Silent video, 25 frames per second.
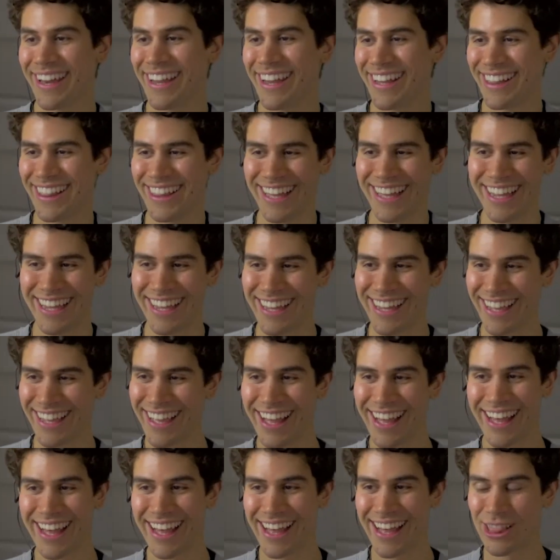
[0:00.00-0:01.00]
like,
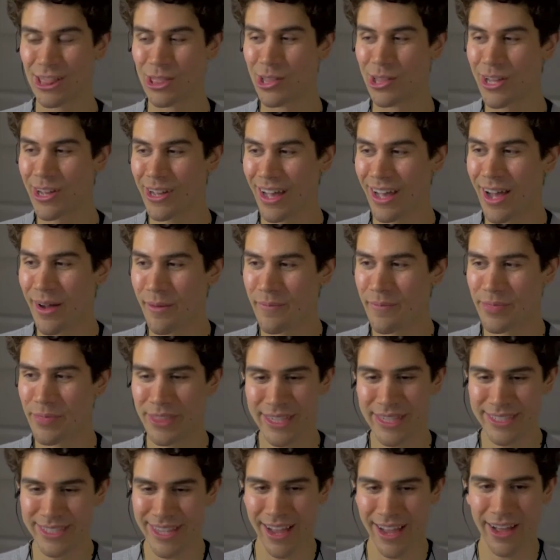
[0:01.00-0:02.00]
look up
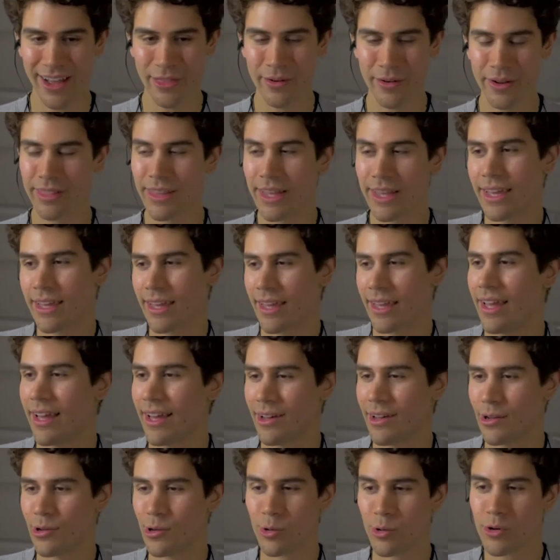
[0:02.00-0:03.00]
these other like
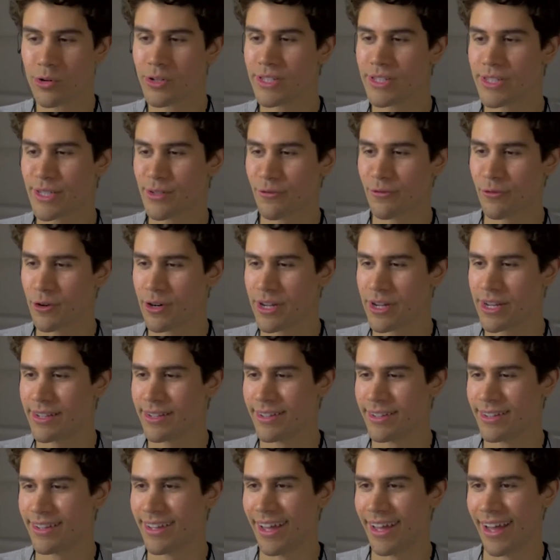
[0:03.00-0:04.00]
Google is free.
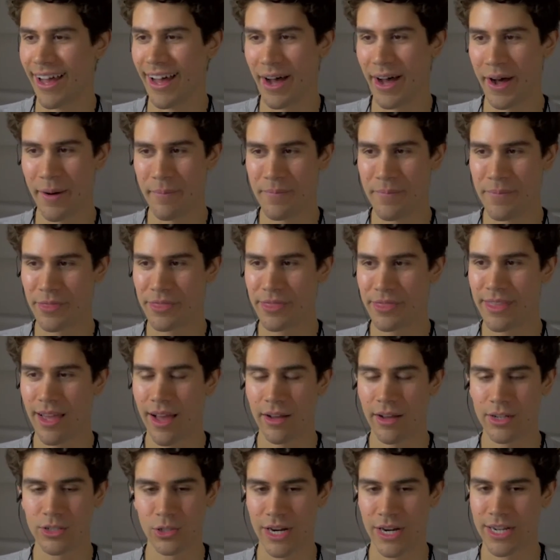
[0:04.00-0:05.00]
Um,
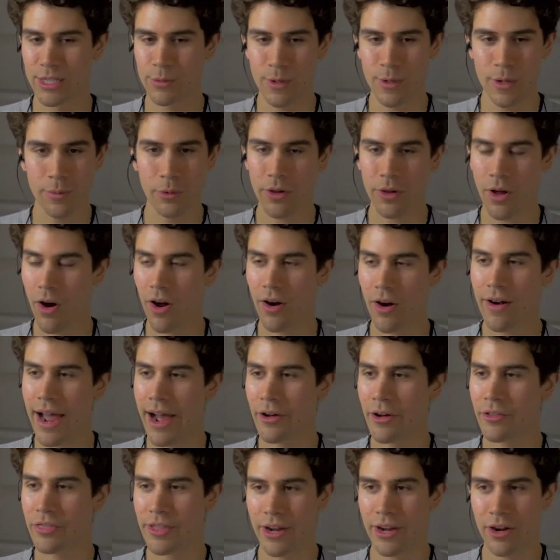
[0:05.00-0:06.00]
trans people are
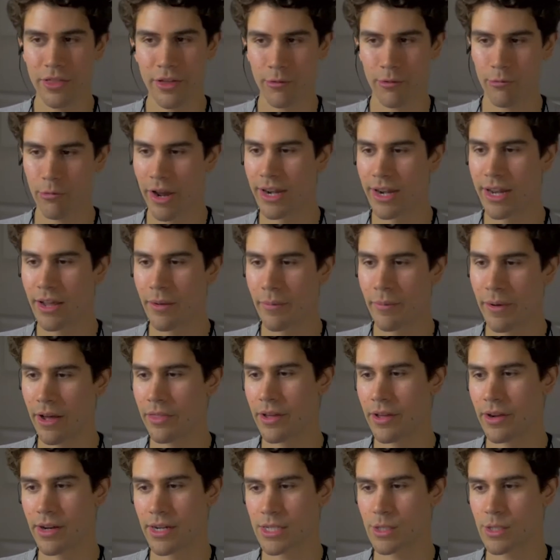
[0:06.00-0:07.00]
out there. They're writing about
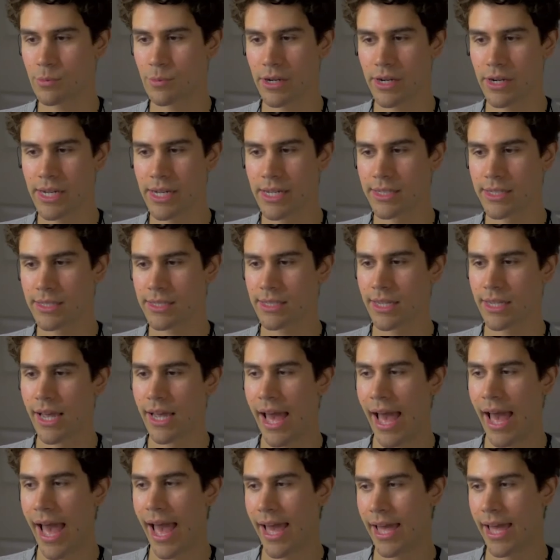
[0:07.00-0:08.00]
their experience,
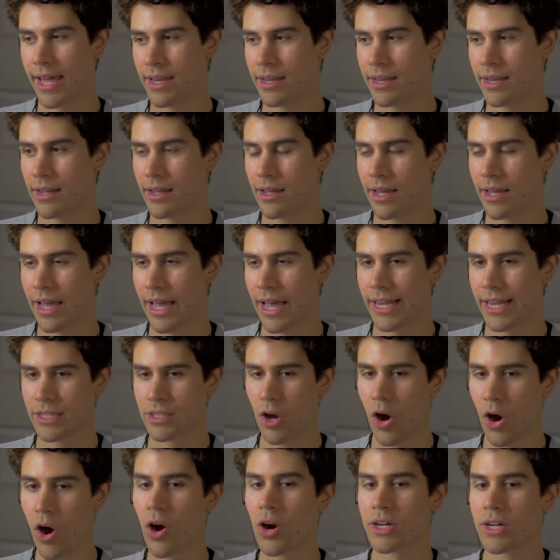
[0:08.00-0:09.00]
and it's
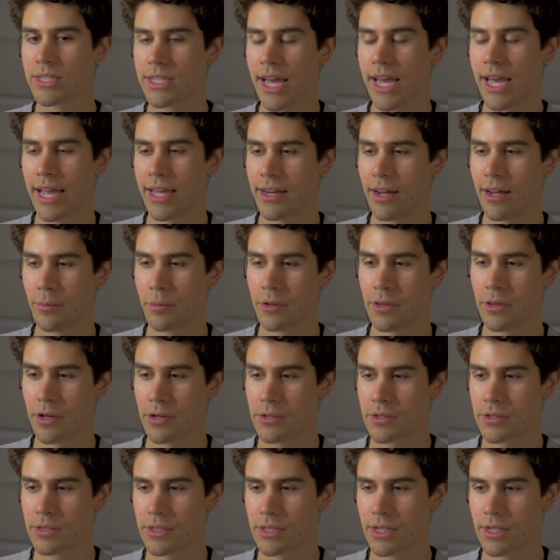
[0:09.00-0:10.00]
hard to hate up
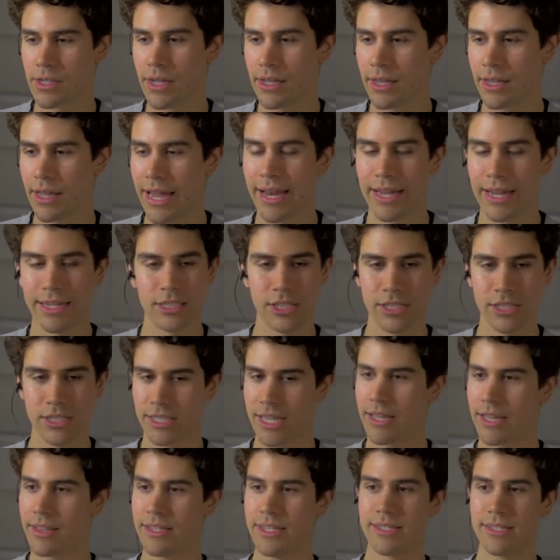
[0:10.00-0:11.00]
close. And I just
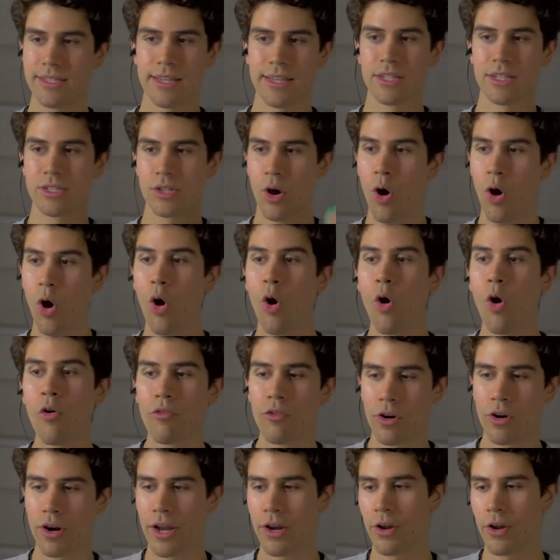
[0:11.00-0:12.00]
say these things
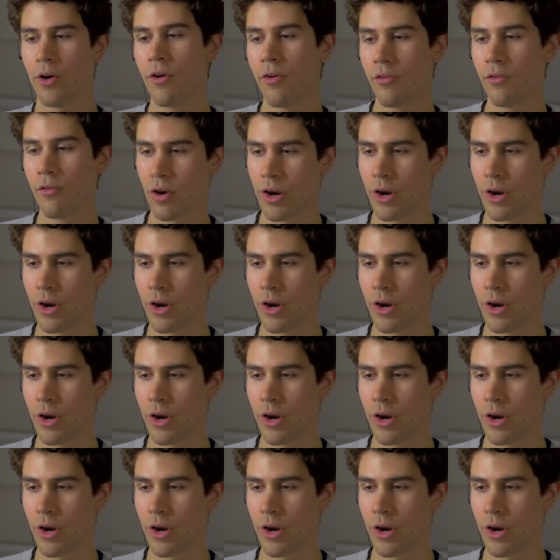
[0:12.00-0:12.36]
over and oh, over and over